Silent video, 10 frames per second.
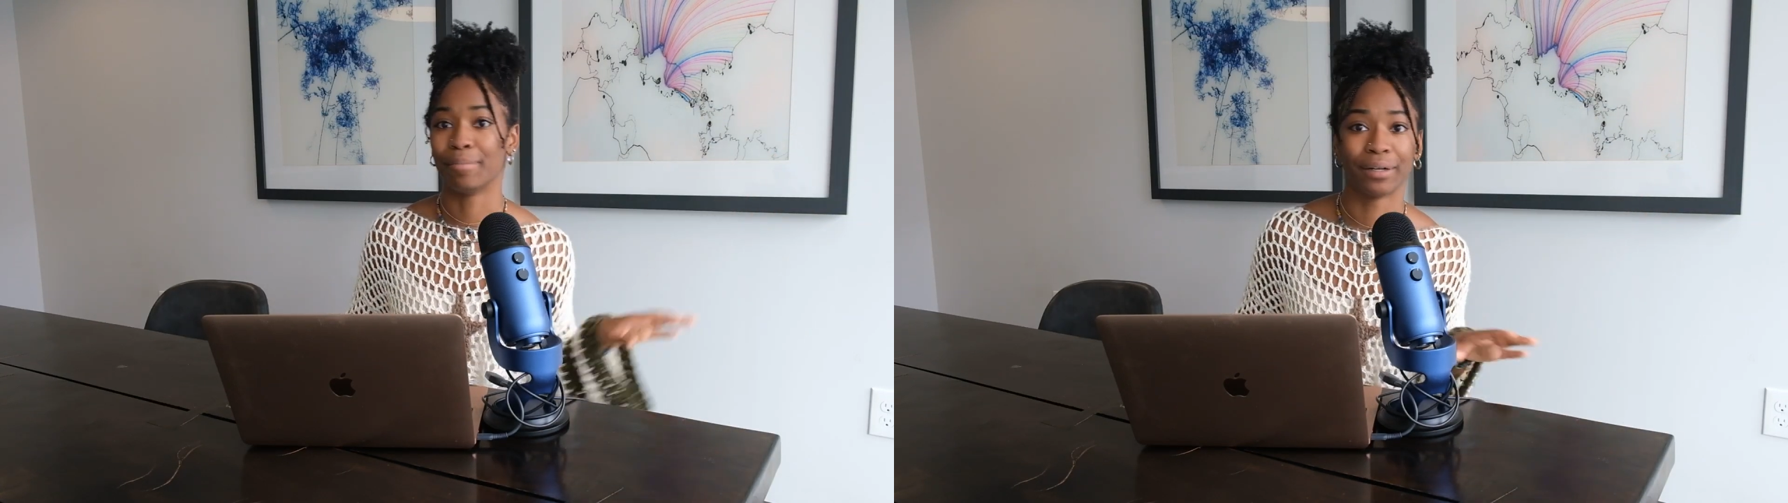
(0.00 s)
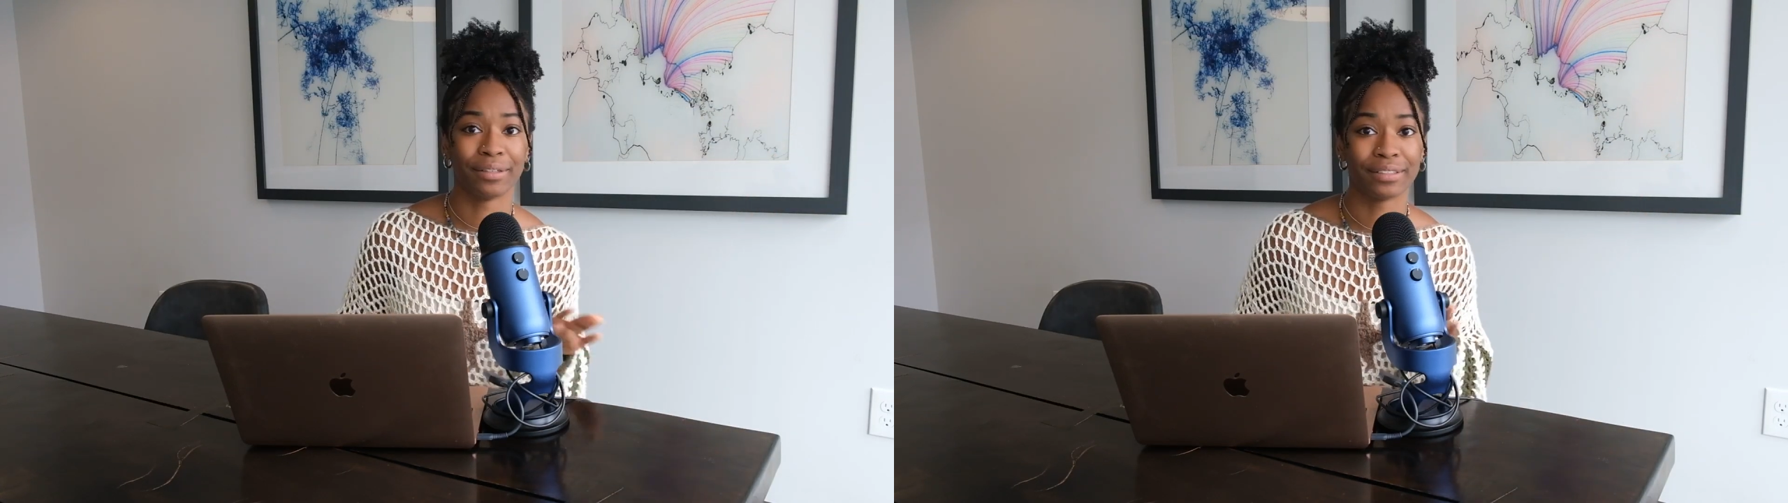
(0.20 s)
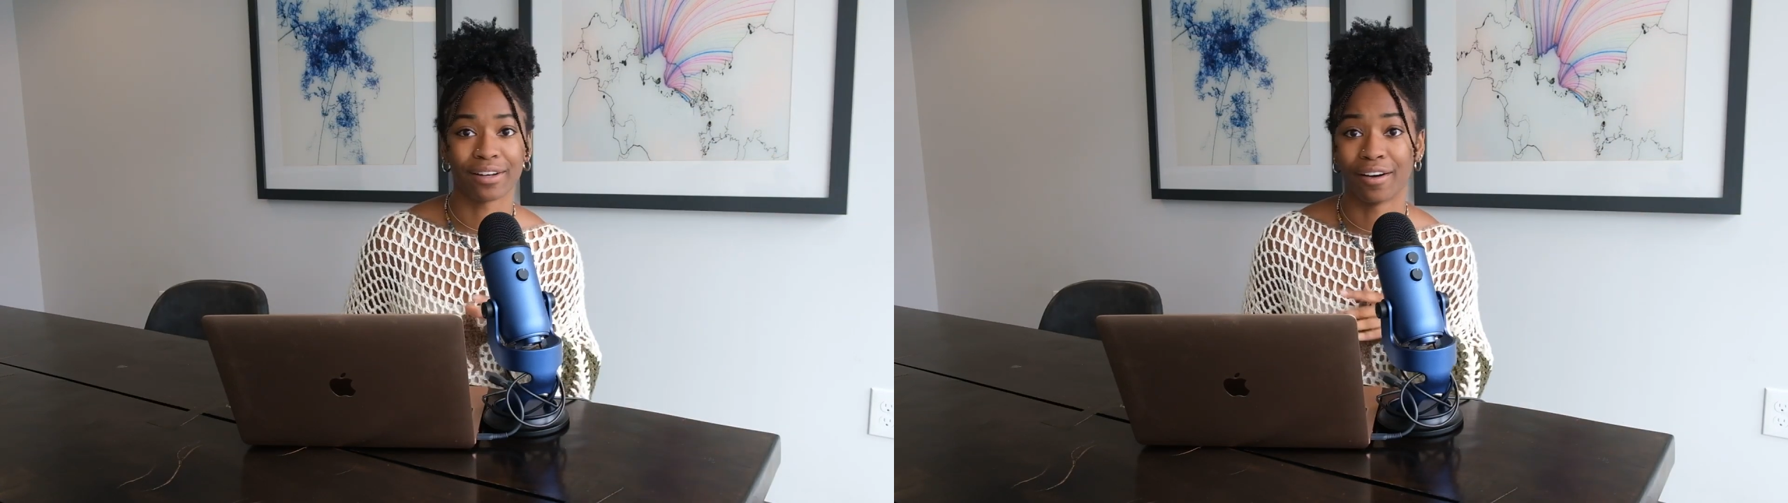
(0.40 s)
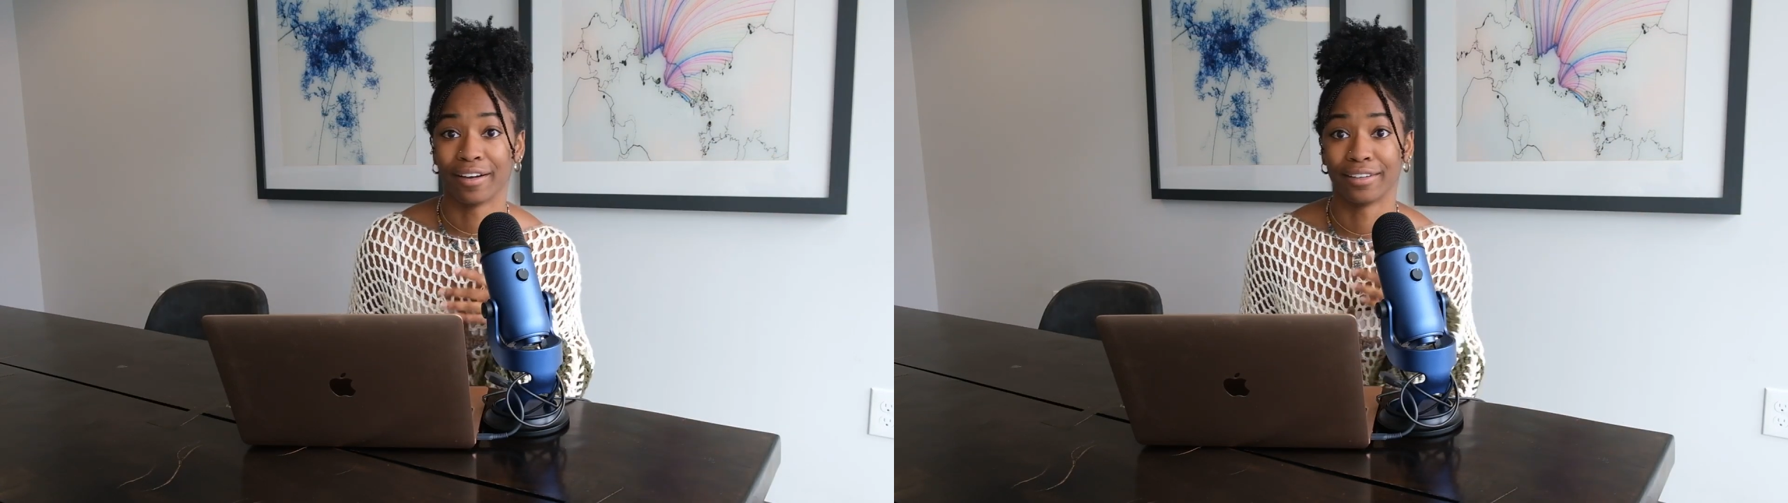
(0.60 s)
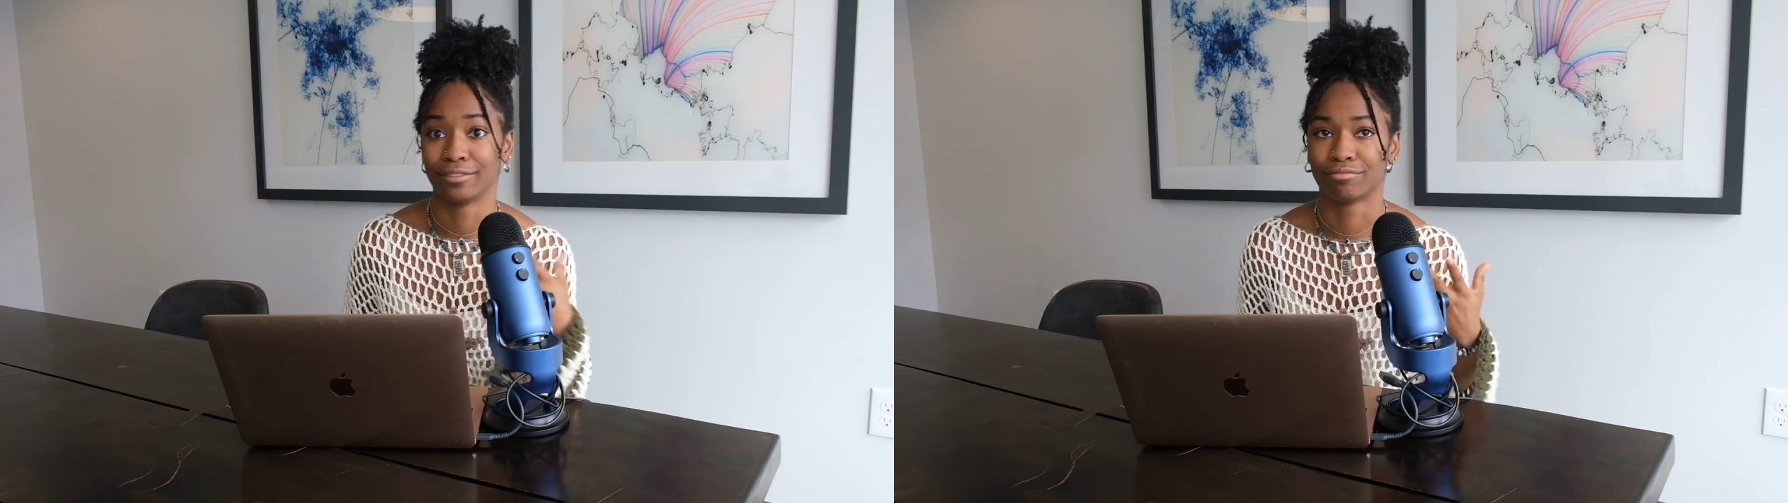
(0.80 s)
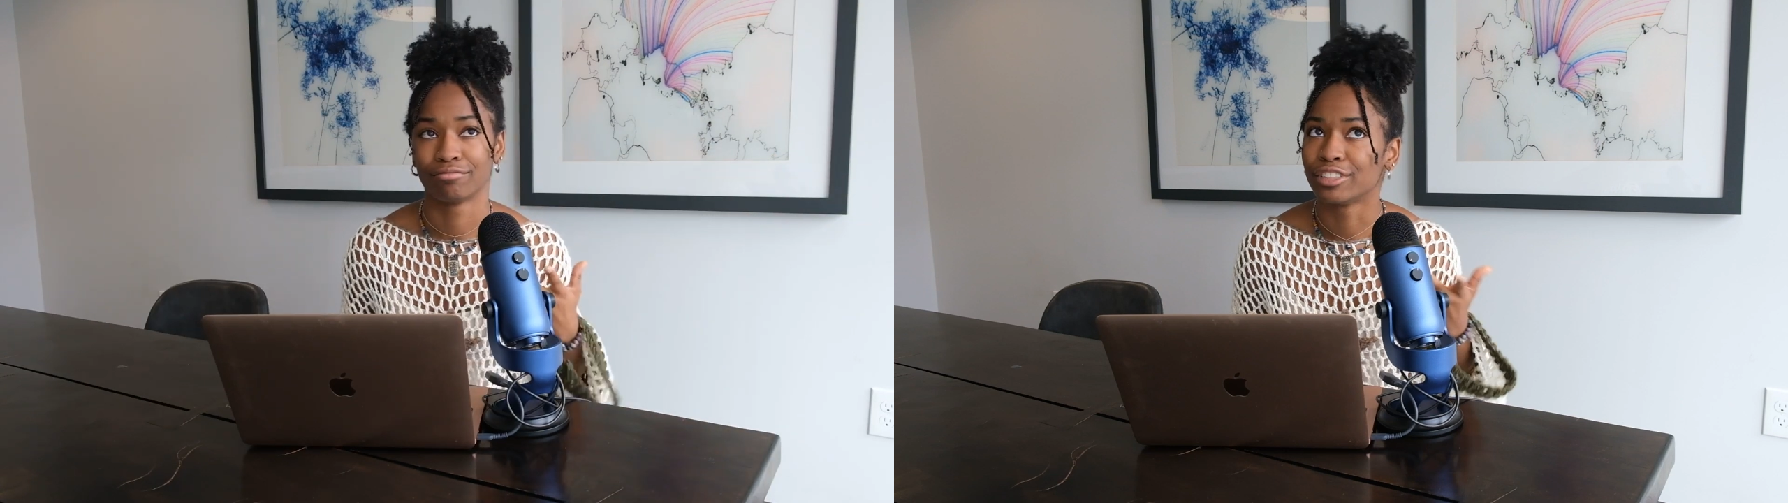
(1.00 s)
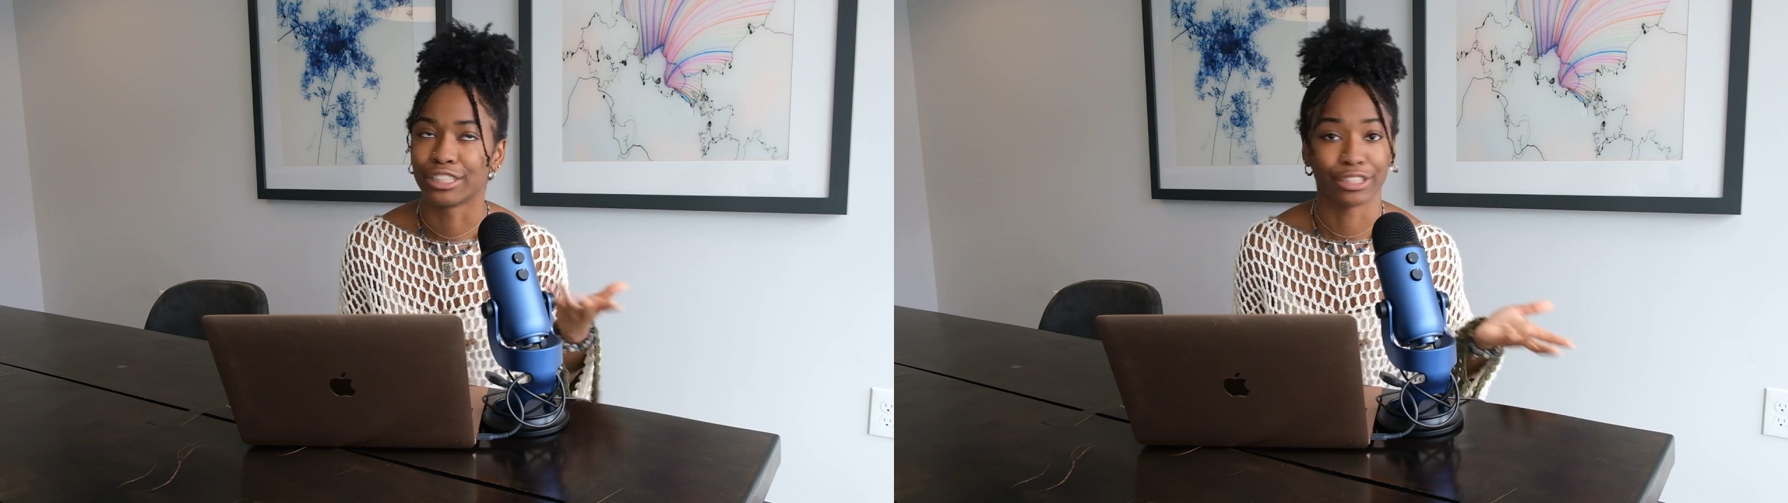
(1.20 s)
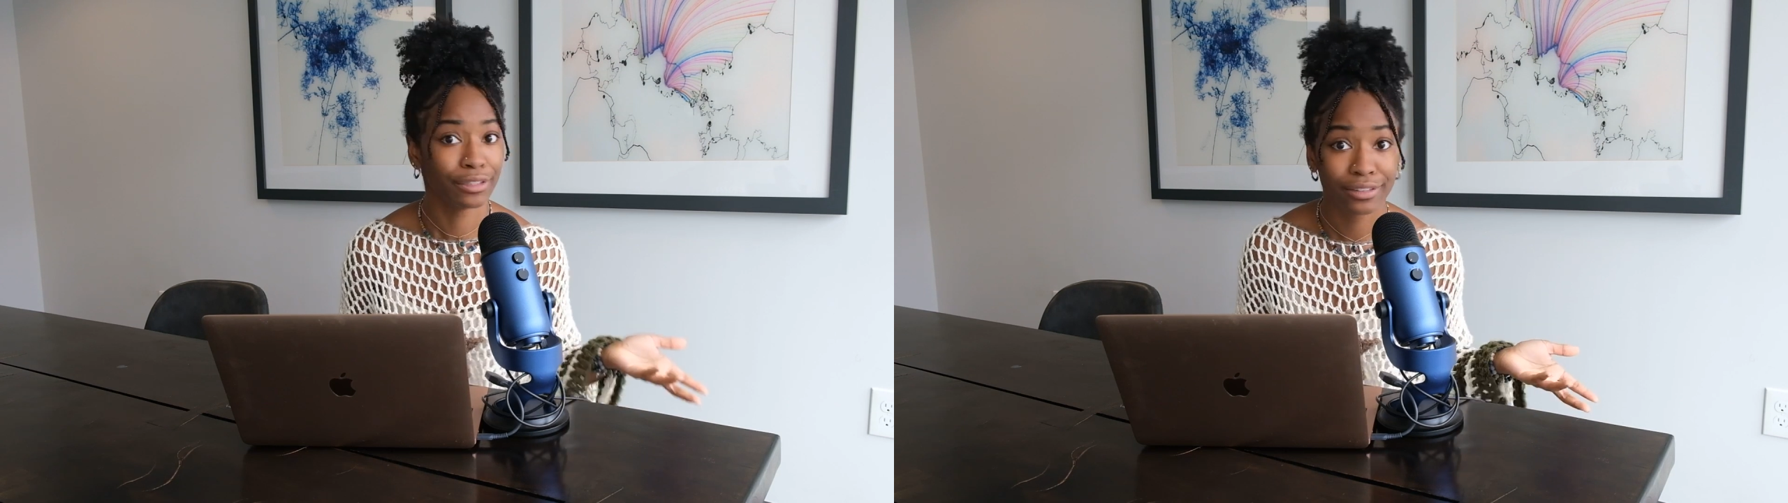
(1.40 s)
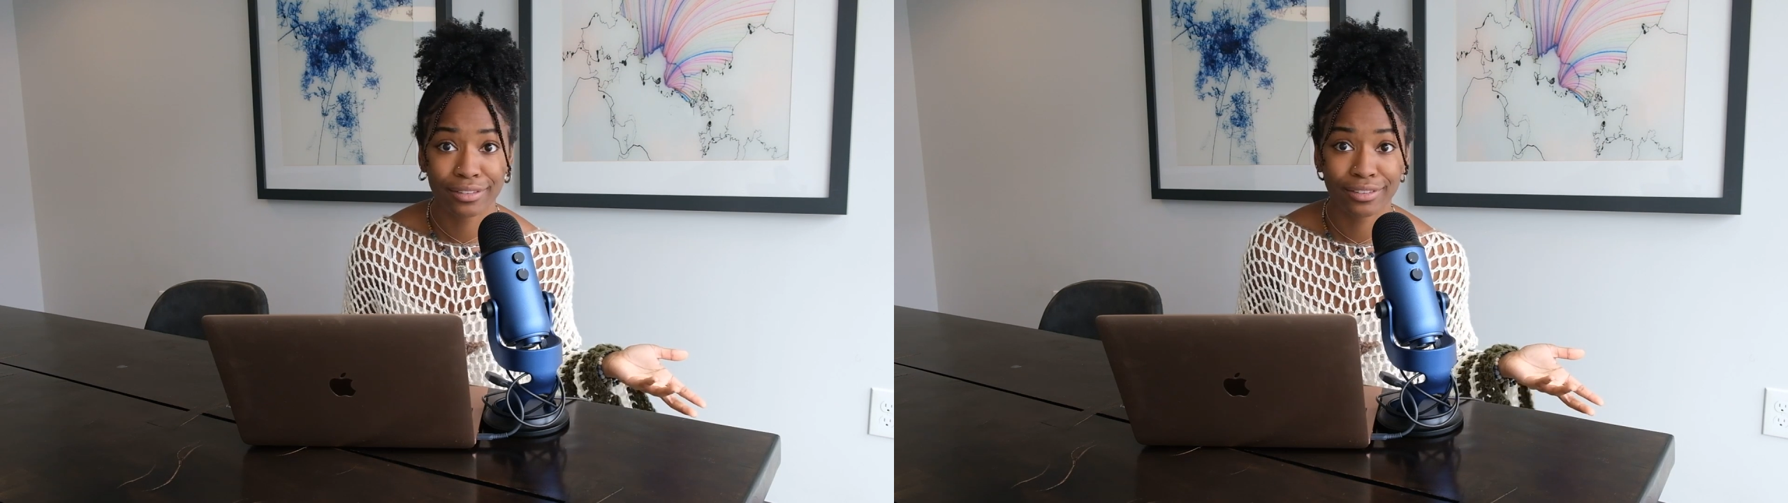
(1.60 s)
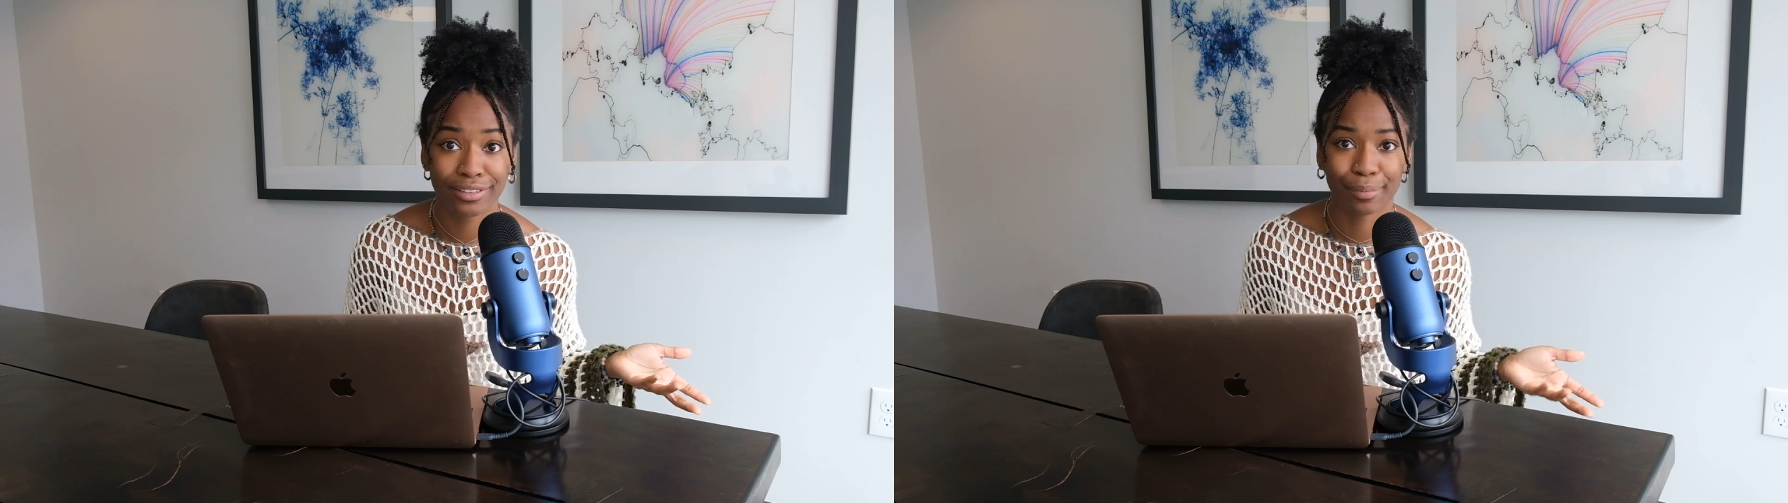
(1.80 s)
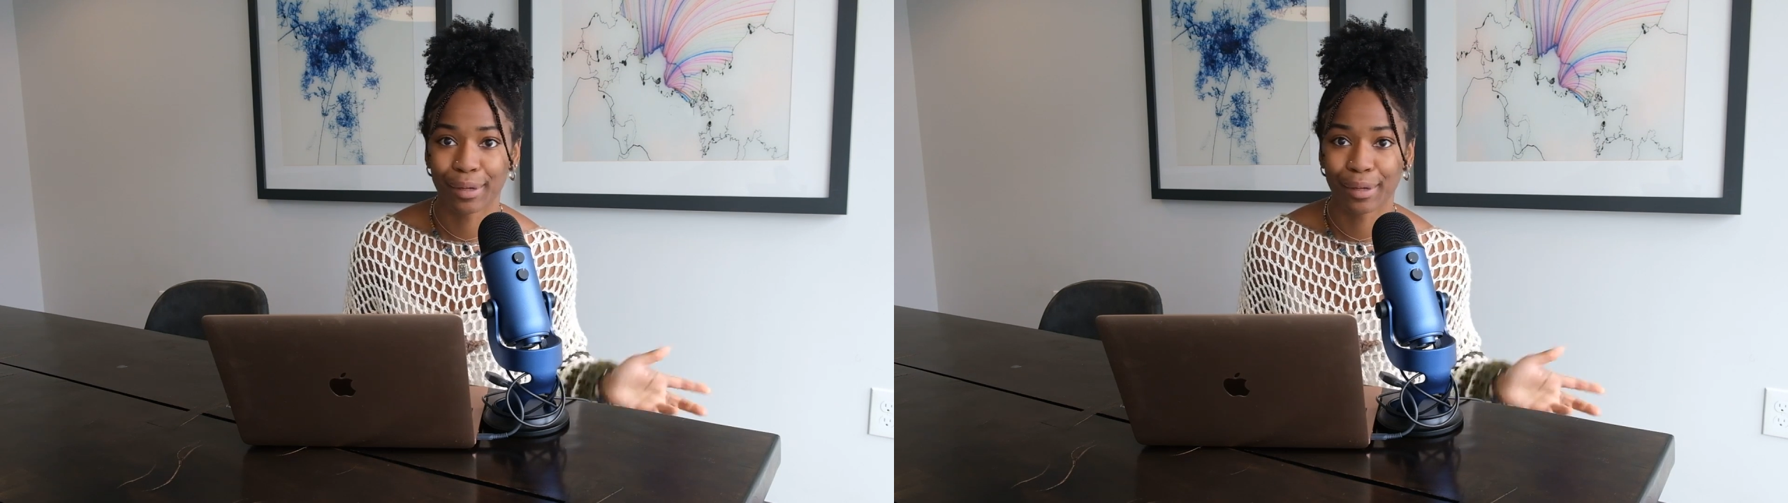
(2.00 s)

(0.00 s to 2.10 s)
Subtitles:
bows on shoes,